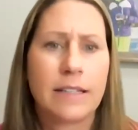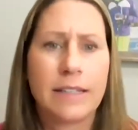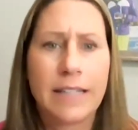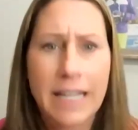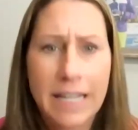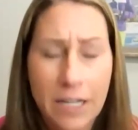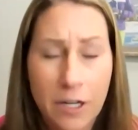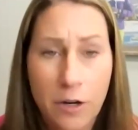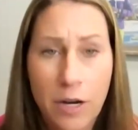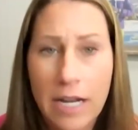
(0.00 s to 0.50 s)

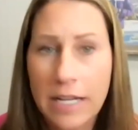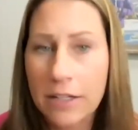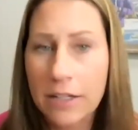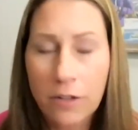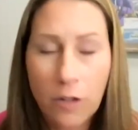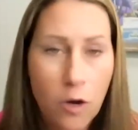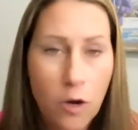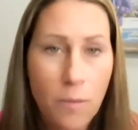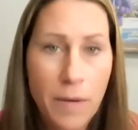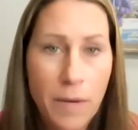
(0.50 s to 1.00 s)
lick
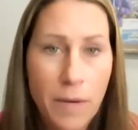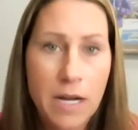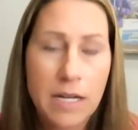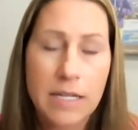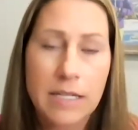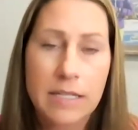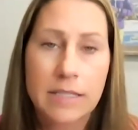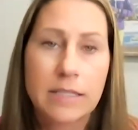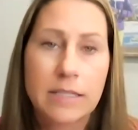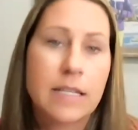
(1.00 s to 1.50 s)

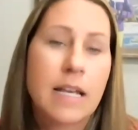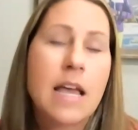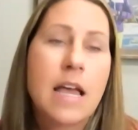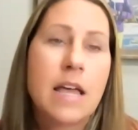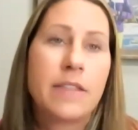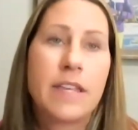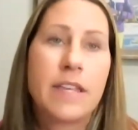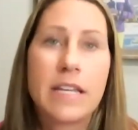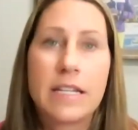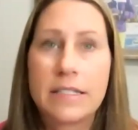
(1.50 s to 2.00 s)
granulomas,
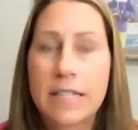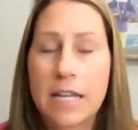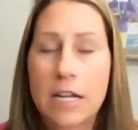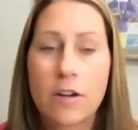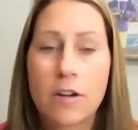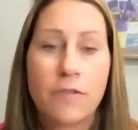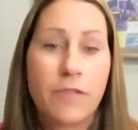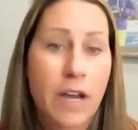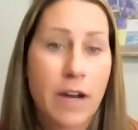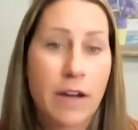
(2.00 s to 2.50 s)
things that
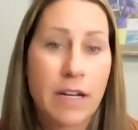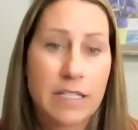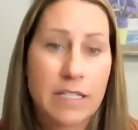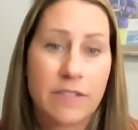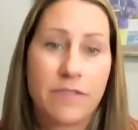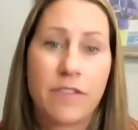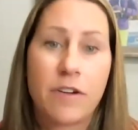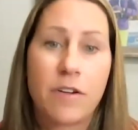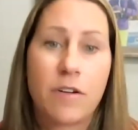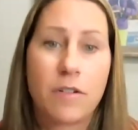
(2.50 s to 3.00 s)
are very
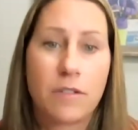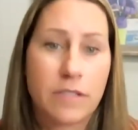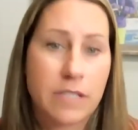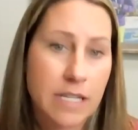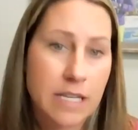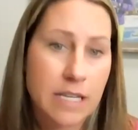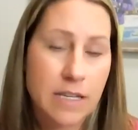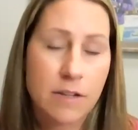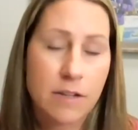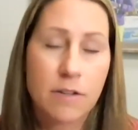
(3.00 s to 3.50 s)
difficult
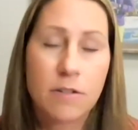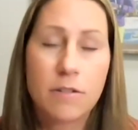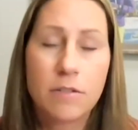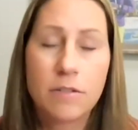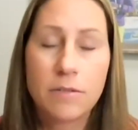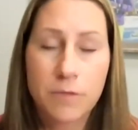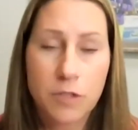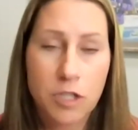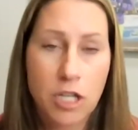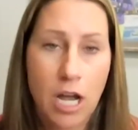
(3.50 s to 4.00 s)
to
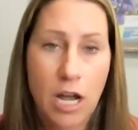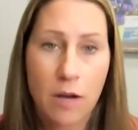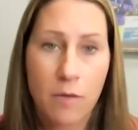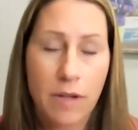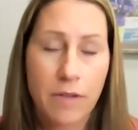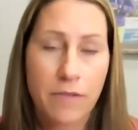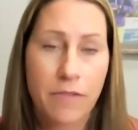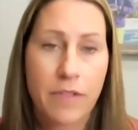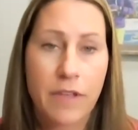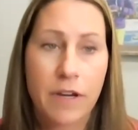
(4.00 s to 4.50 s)
heal.
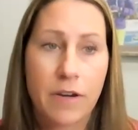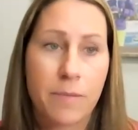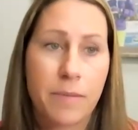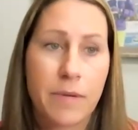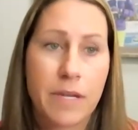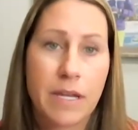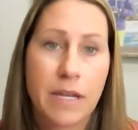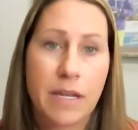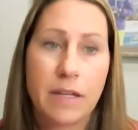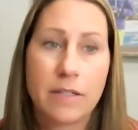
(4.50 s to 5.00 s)
Shockwave
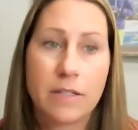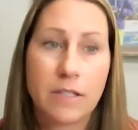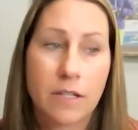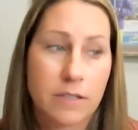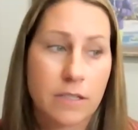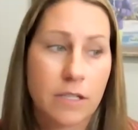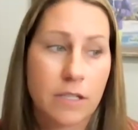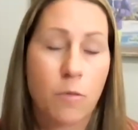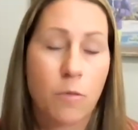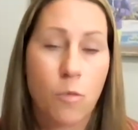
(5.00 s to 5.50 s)
therapy
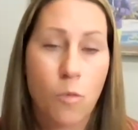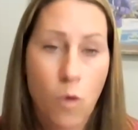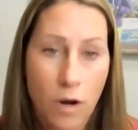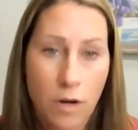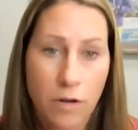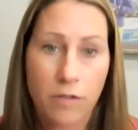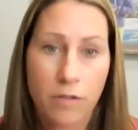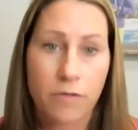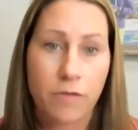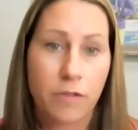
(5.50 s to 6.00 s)
does a
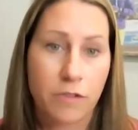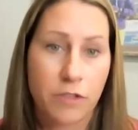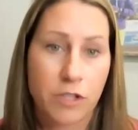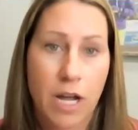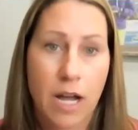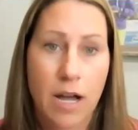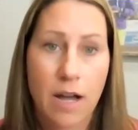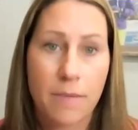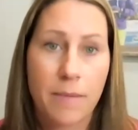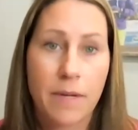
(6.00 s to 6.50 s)
wonderful
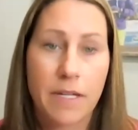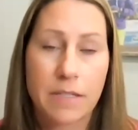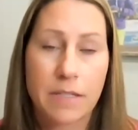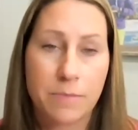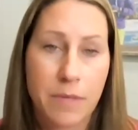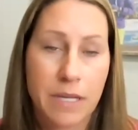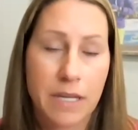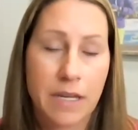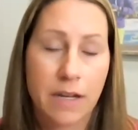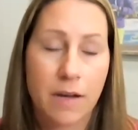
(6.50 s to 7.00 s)
job at
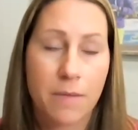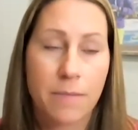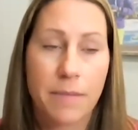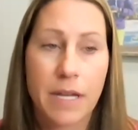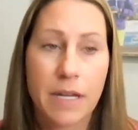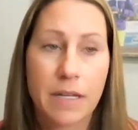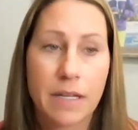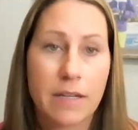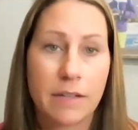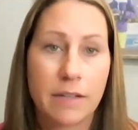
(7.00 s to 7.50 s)
speeding up
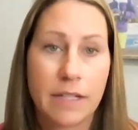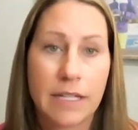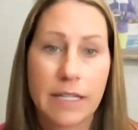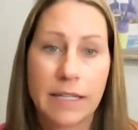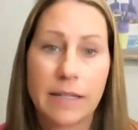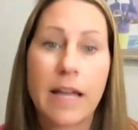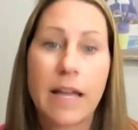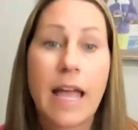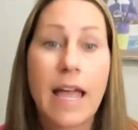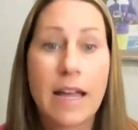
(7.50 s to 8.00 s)
that
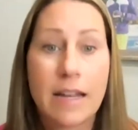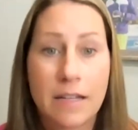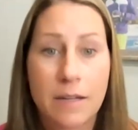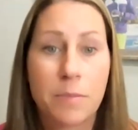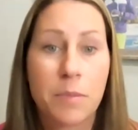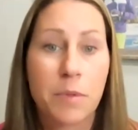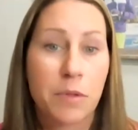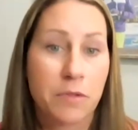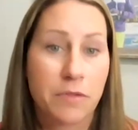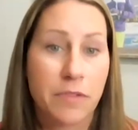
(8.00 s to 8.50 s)
healing and
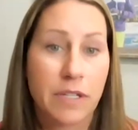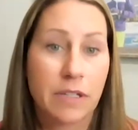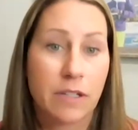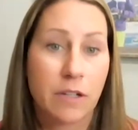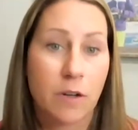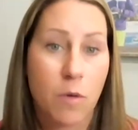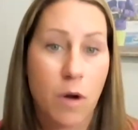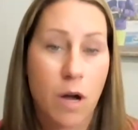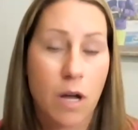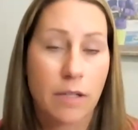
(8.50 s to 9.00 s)
improving
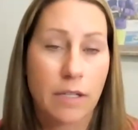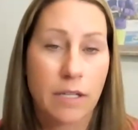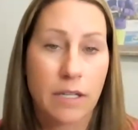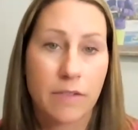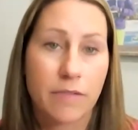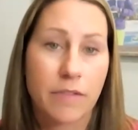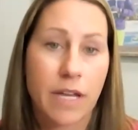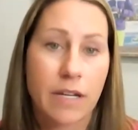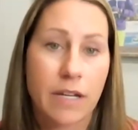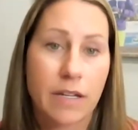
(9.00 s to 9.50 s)
the quality
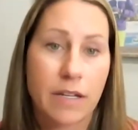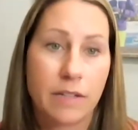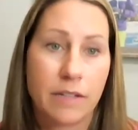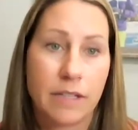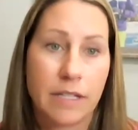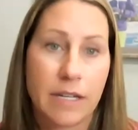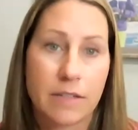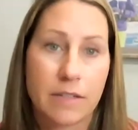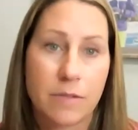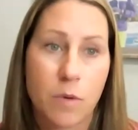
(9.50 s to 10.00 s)
of that
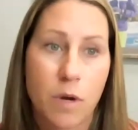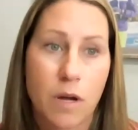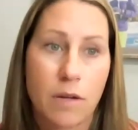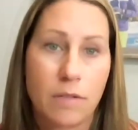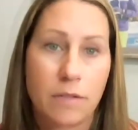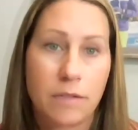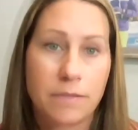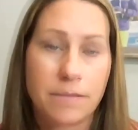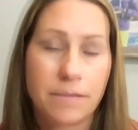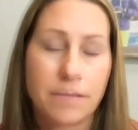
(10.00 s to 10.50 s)
healing as
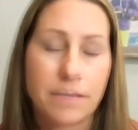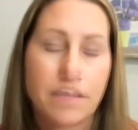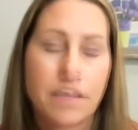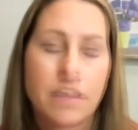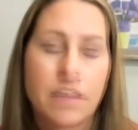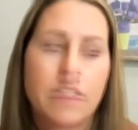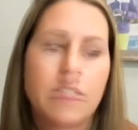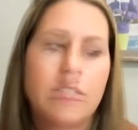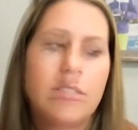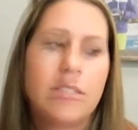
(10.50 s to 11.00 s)
well.
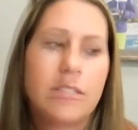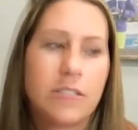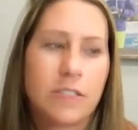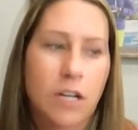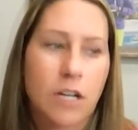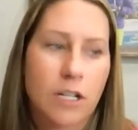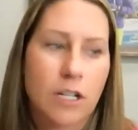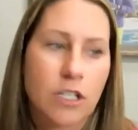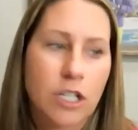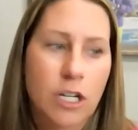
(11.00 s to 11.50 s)
This is
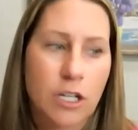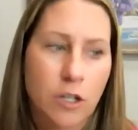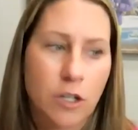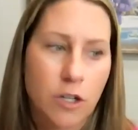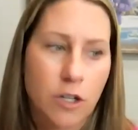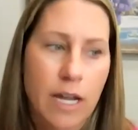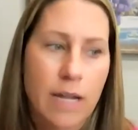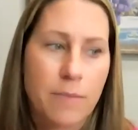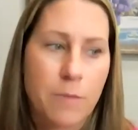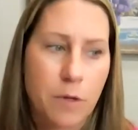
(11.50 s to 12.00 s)
such a
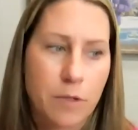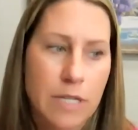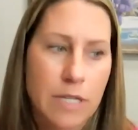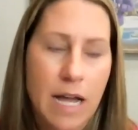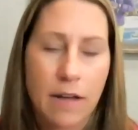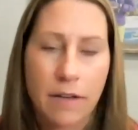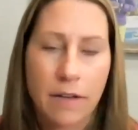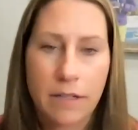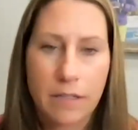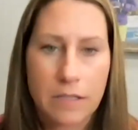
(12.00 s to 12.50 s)
great
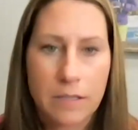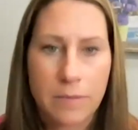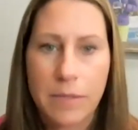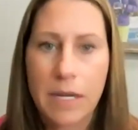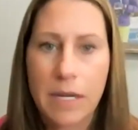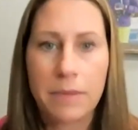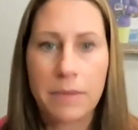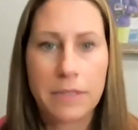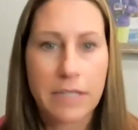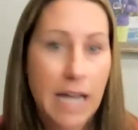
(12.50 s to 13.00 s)
modality to
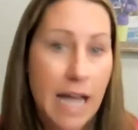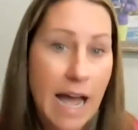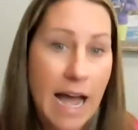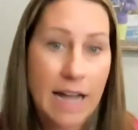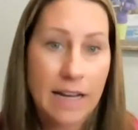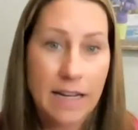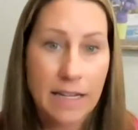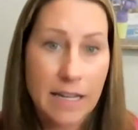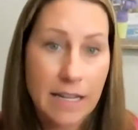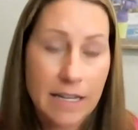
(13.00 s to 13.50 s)
be able to
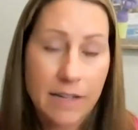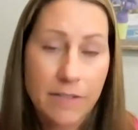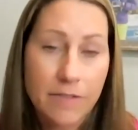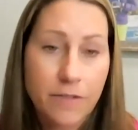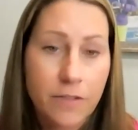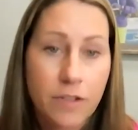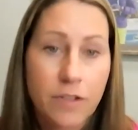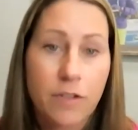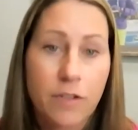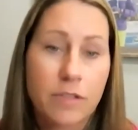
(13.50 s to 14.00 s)
add in
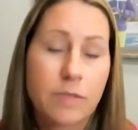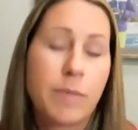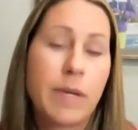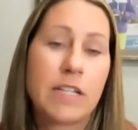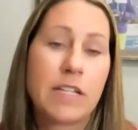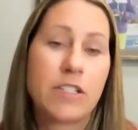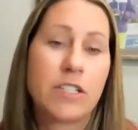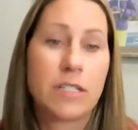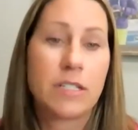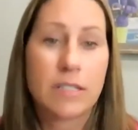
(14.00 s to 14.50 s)
for those
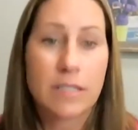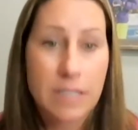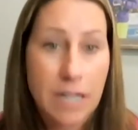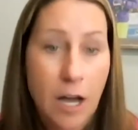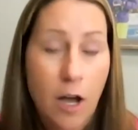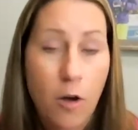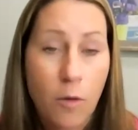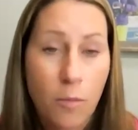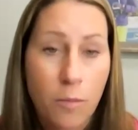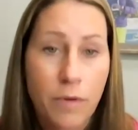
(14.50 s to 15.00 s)
patients to
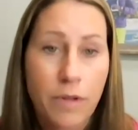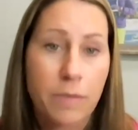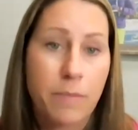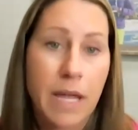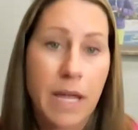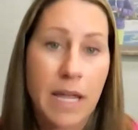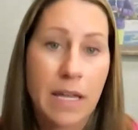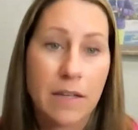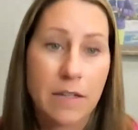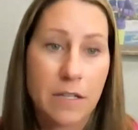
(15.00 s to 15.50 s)
help with
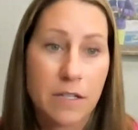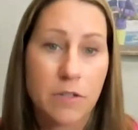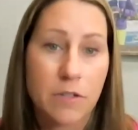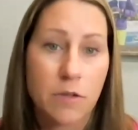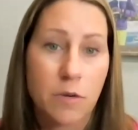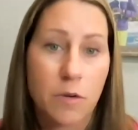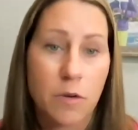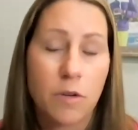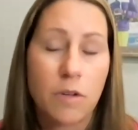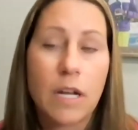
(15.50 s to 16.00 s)
pain
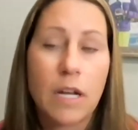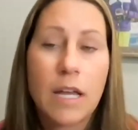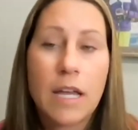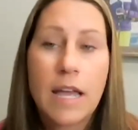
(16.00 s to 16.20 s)
control,